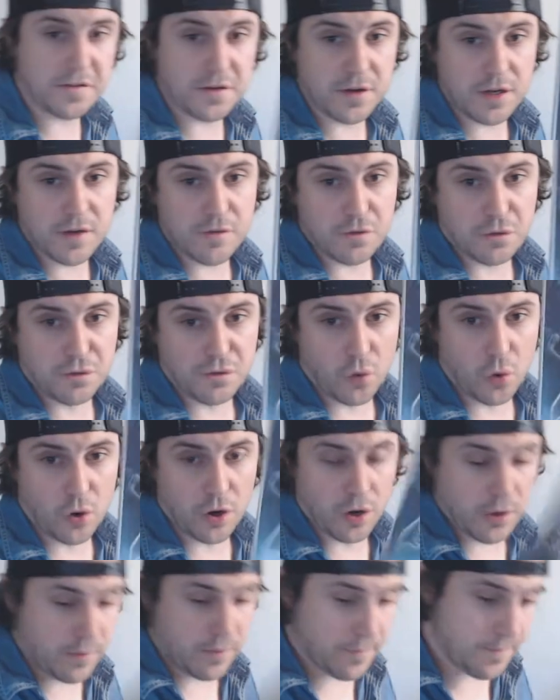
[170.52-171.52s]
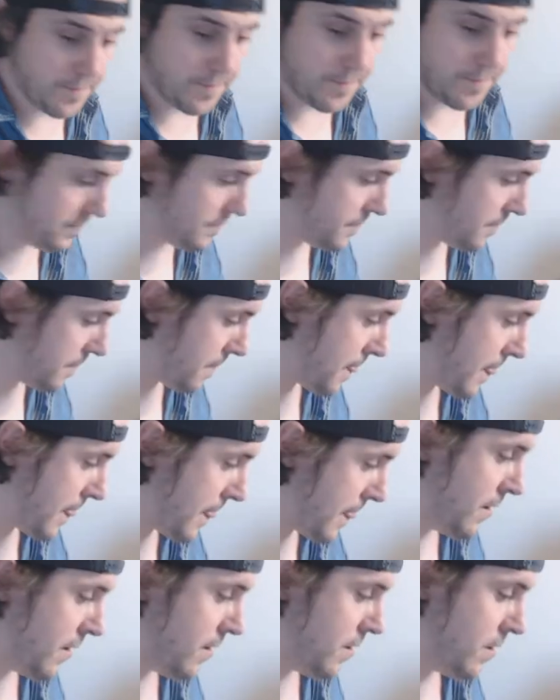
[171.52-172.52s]
Resident Evil 4, uh,
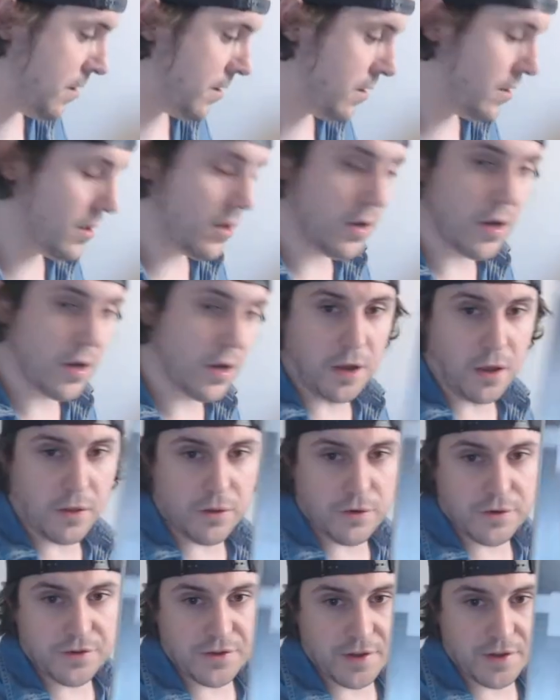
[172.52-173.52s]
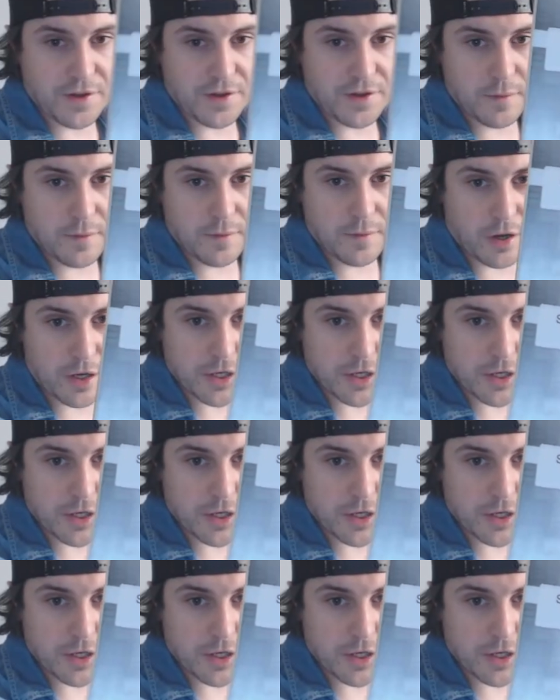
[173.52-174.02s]
another Sin and